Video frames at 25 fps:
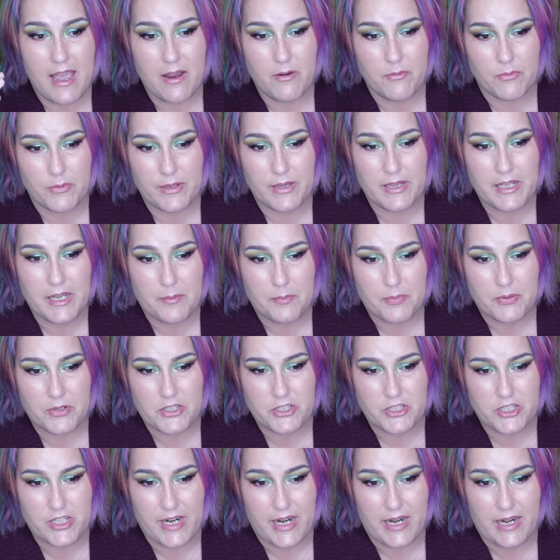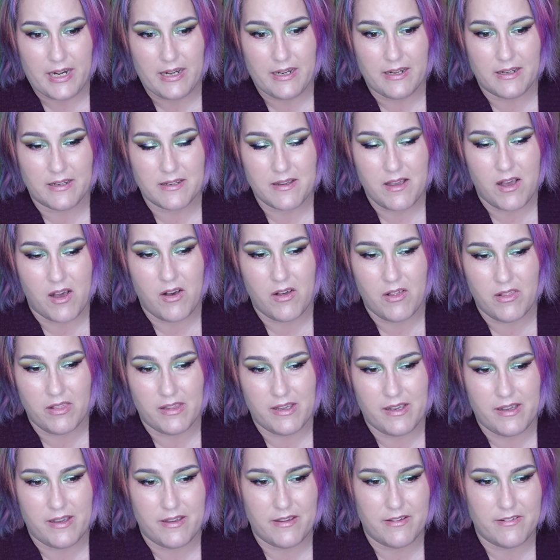I really appreciate all
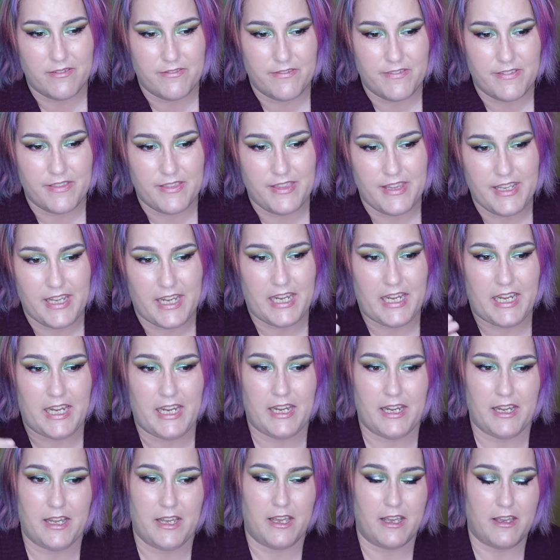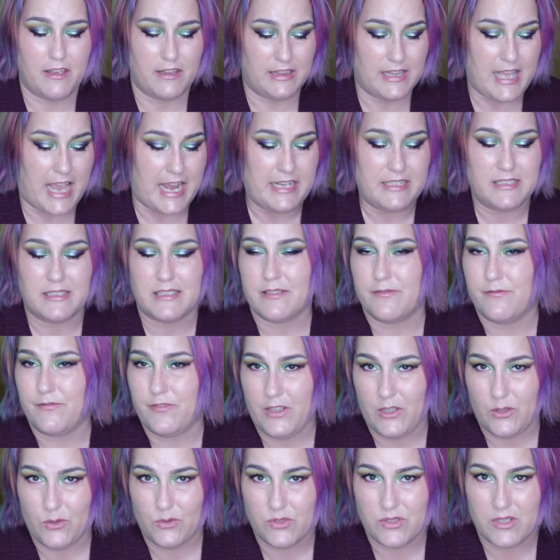of the likes and
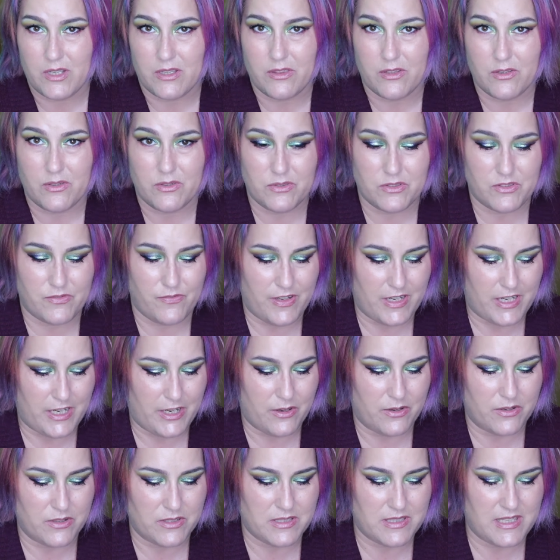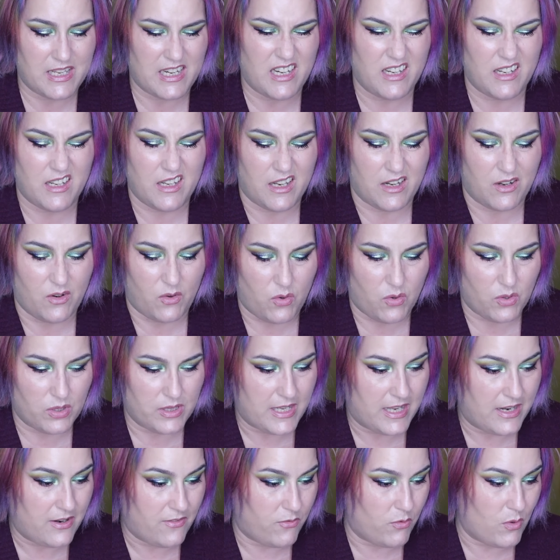views on those videos. They didn't get a whole
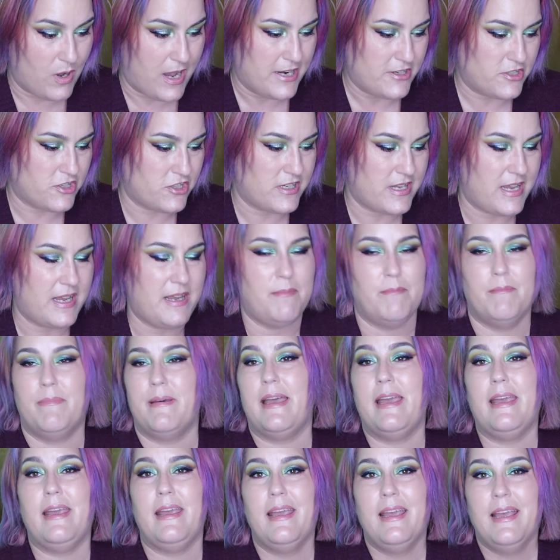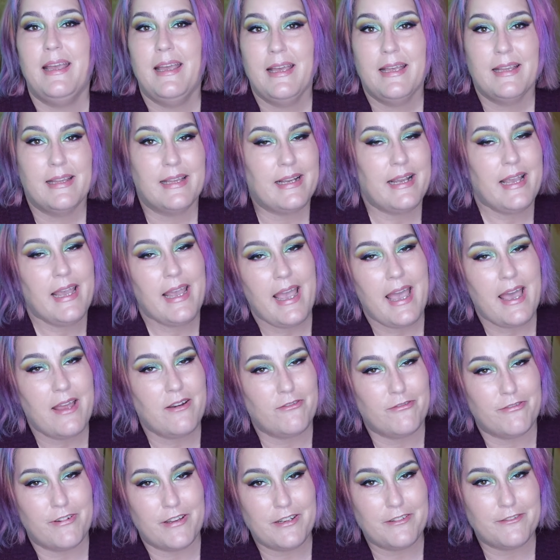lot of watch time, but like I
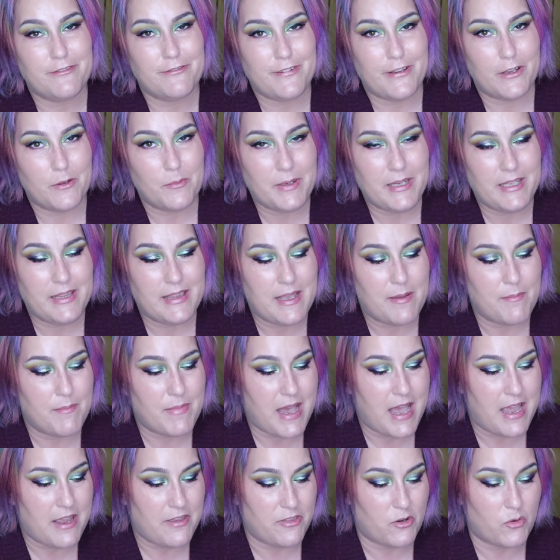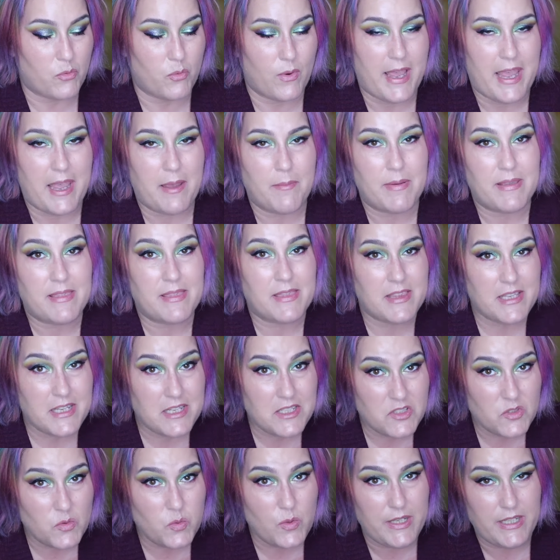had fun filming them either way. But
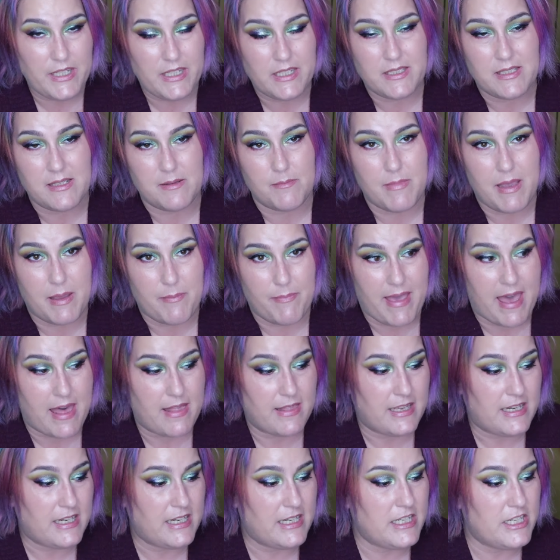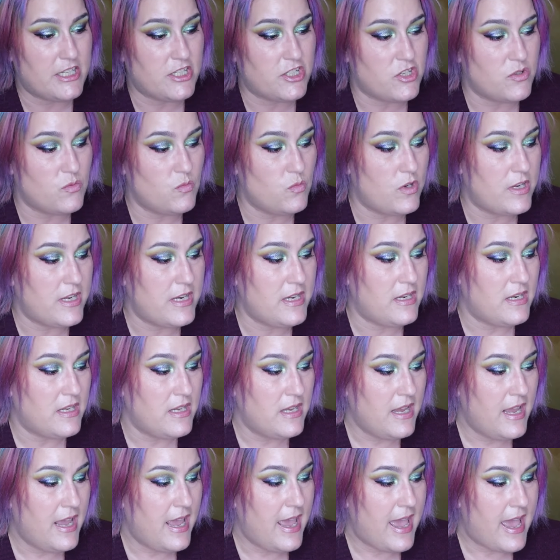this one is in my palette edition one
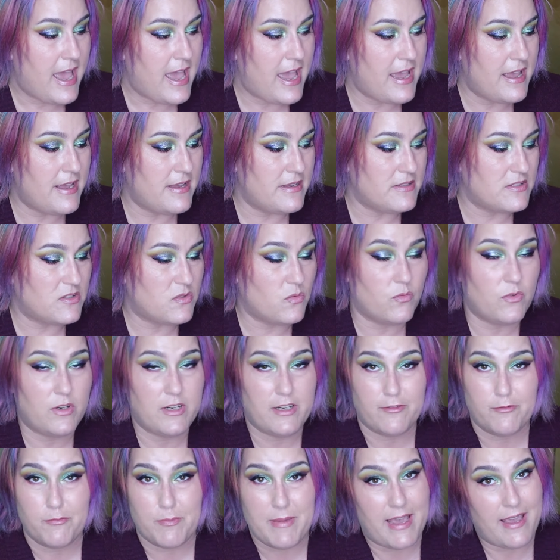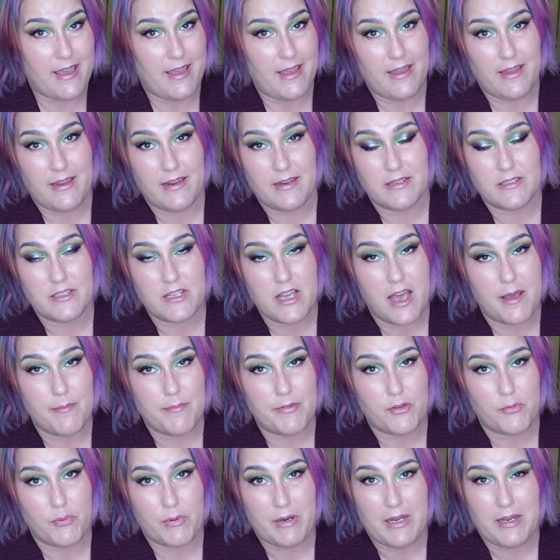as one of my top
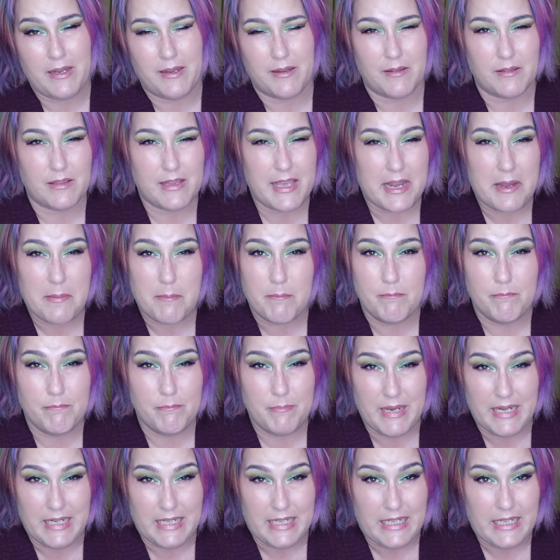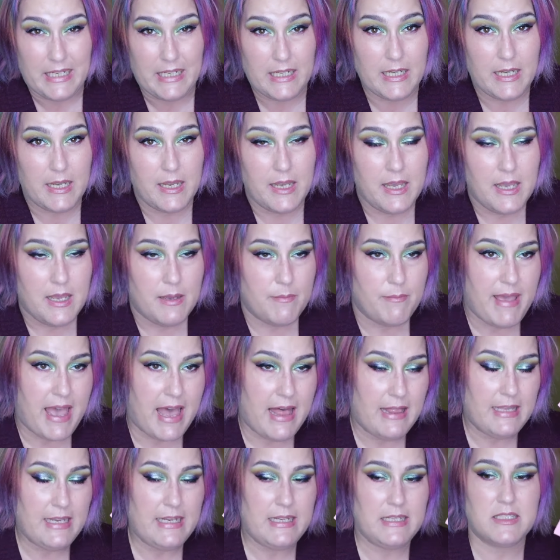three like mini
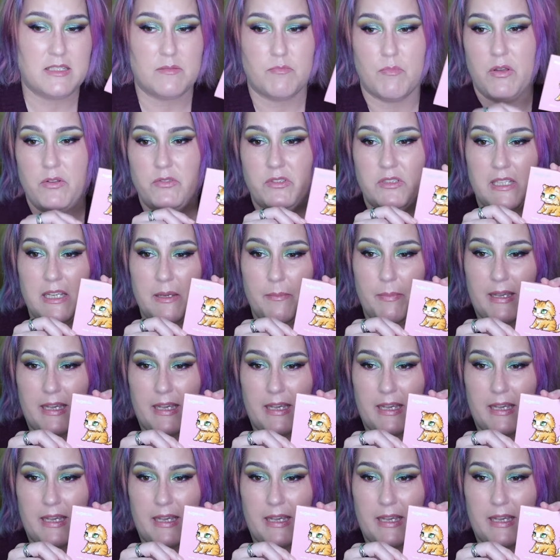palettes, mostly